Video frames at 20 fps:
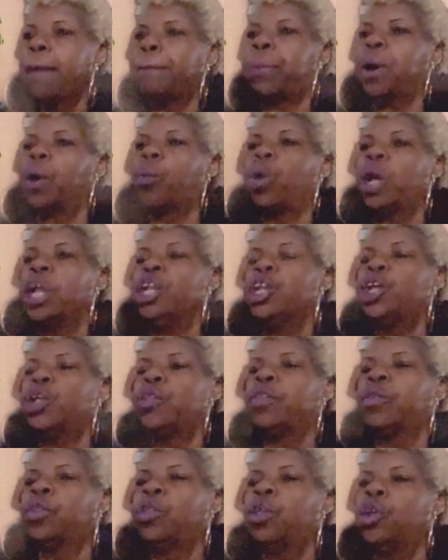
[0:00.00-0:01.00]
But when
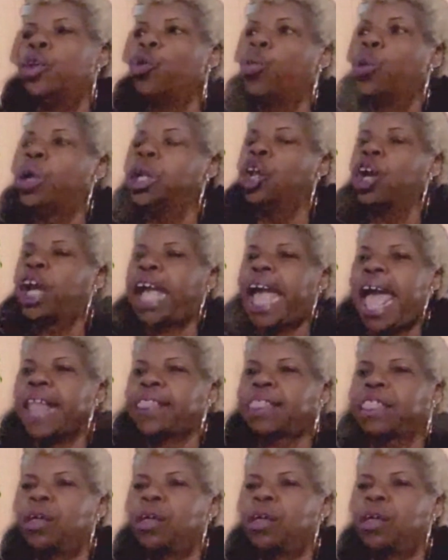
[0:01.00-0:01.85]
you would look at